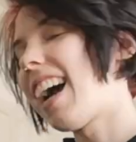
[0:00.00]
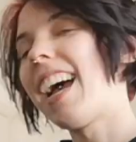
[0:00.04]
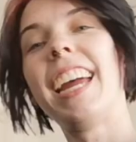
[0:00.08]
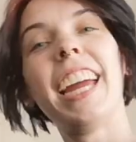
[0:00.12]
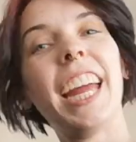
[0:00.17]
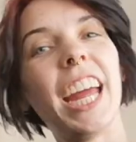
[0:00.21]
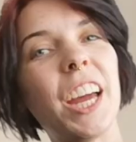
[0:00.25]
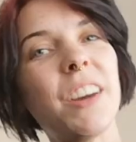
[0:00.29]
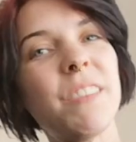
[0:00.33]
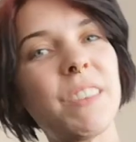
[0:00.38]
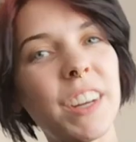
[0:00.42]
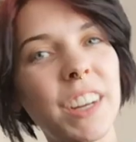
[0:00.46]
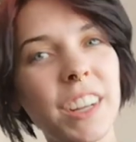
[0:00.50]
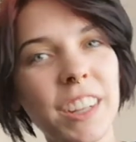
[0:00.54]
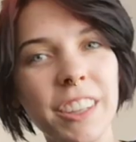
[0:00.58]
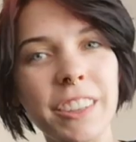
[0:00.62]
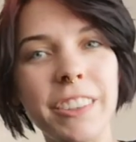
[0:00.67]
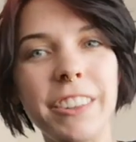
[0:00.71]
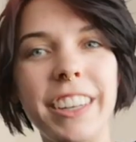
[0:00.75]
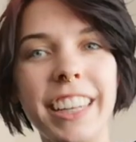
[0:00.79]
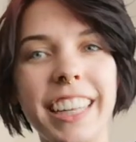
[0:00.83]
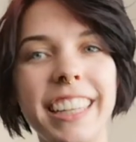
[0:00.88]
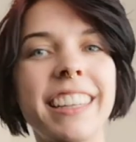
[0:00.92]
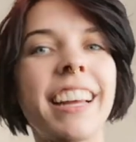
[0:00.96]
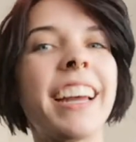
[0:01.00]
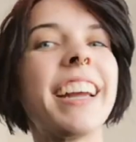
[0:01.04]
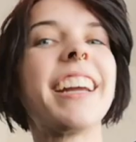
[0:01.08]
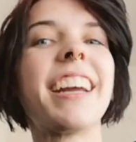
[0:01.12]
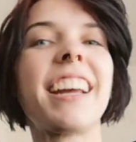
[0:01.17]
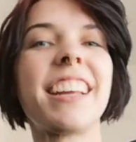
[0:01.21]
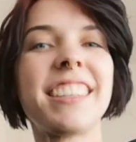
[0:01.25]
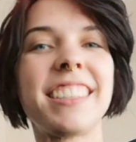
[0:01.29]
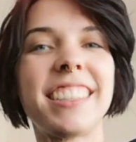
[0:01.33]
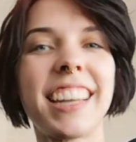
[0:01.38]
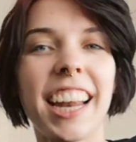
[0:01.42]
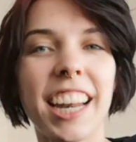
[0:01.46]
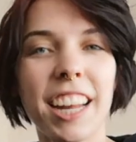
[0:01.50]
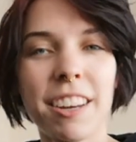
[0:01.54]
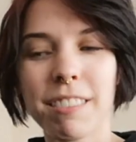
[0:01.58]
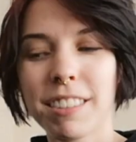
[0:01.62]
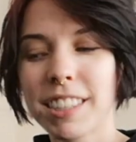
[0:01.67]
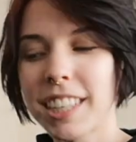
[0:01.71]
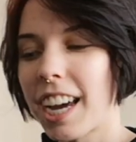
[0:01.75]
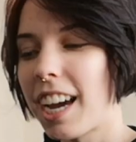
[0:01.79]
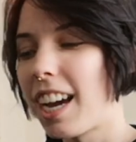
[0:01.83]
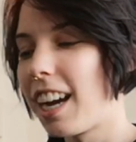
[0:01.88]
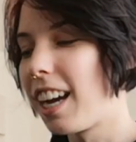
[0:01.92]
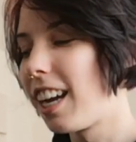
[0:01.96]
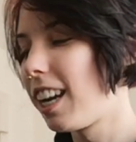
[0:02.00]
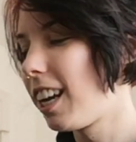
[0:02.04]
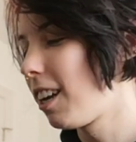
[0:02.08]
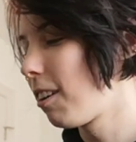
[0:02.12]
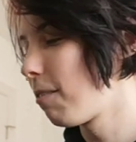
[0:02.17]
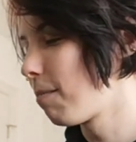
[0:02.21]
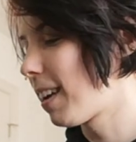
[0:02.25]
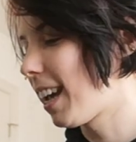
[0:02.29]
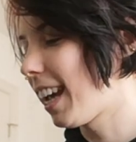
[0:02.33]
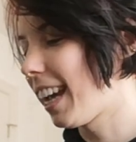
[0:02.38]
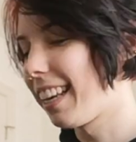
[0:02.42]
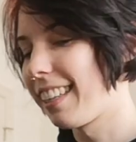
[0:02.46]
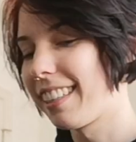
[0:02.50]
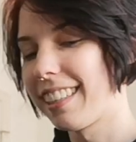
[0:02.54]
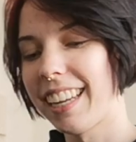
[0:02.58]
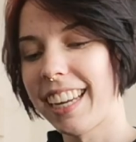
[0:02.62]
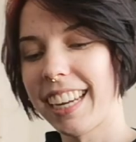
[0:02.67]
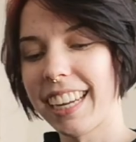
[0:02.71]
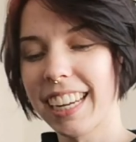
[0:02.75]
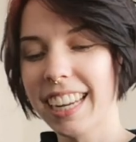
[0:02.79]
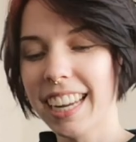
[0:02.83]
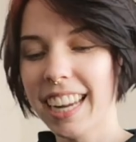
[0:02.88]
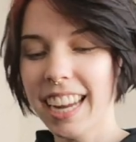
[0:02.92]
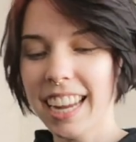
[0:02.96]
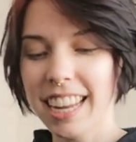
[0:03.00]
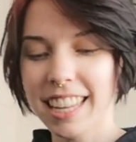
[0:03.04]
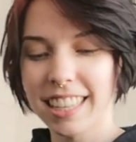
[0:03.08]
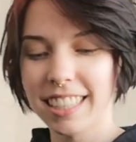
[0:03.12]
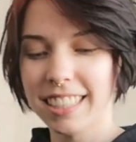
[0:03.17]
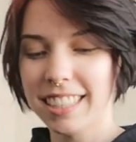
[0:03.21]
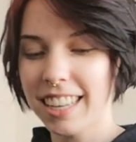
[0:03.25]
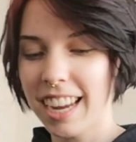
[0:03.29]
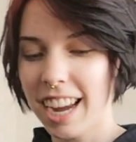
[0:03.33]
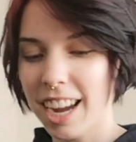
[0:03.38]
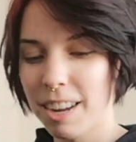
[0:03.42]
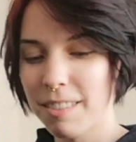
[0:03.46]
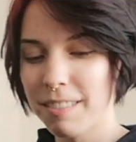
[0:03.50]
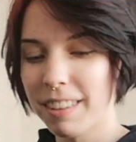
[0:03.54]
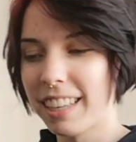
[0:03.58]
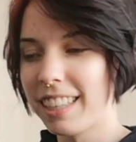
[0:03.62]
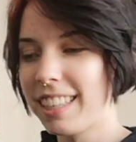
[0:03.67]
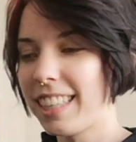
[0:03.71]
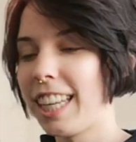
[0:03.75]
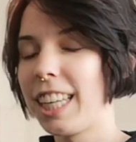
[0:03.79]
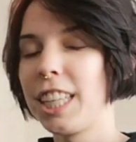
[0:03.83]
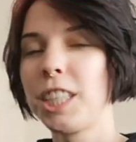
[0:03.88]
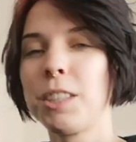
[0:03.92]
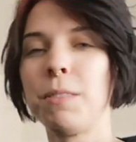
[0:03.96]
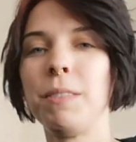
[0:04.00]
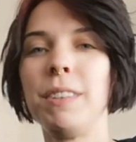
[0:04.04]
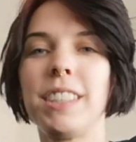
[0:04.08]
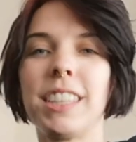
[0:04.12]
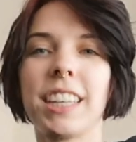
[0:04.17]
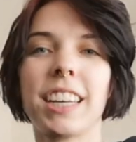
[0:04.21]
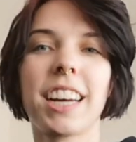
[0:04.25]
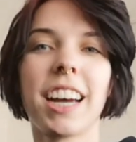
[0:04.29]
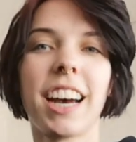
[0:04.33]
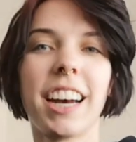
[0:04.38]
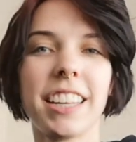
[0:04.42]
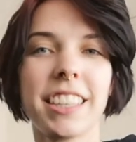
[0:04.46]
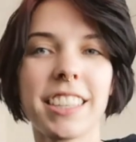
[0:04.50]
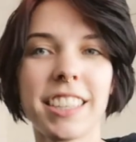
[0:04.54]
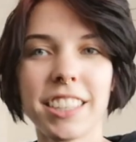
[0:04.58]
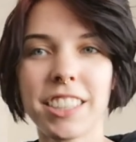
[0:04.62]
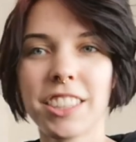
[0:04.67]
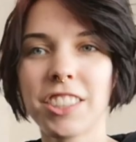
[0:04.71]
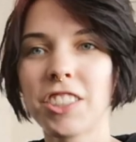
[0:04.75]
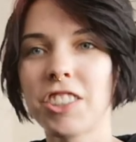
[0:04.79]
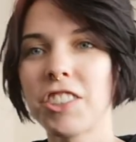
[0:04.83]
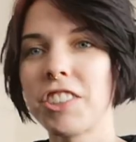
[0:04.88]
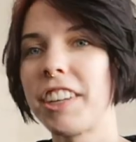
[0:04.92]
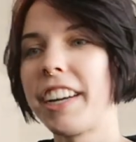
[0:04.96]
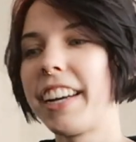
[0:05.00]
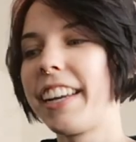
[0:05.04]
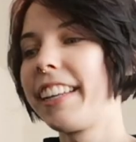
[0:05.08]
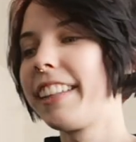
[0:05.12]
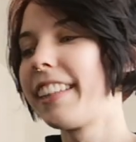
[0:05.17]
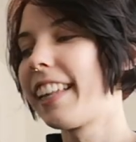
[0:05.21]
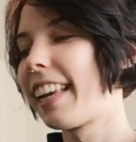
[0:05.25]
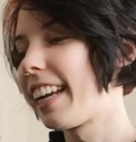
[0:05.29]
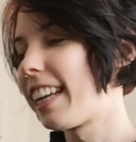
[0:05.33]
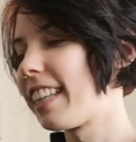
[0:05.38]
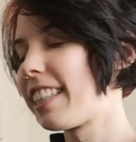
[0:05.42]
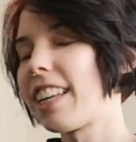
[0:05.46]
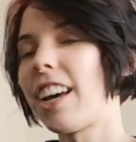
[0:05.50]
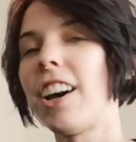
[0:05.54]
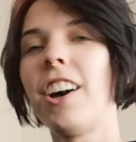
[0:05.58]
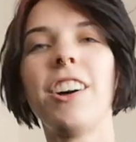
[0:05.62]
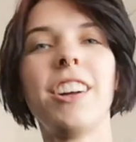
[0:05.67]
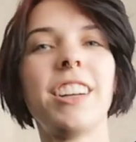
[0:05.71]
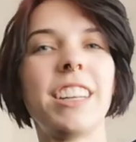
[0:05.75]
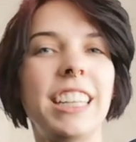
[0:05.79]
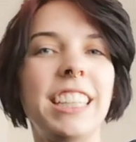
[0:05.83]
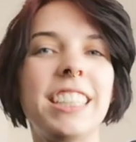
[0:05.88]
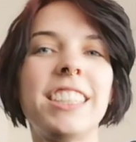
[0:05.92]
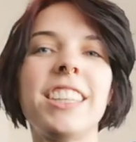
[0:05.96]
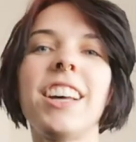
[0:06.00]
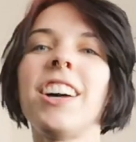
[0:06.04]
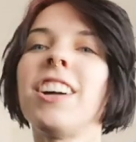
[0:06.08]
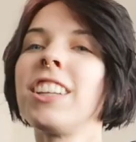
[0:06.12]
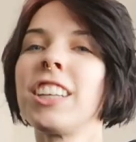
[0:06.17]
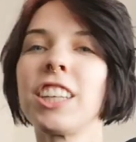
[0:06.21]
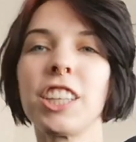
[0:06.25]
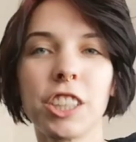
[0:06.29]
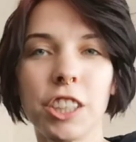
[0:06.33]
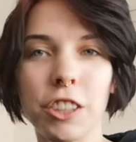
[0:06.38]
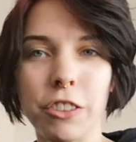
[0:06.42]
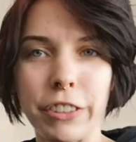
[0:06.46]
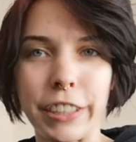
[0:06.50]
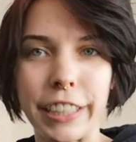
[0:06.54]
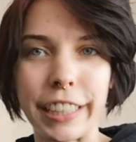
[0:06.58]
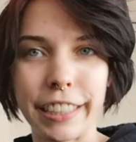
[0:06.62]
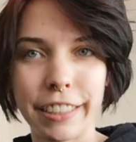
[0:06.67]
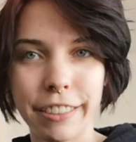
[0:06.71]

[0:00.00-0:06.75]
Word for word: am including like setup time and like the time that takes me to cut the string, like it's all included.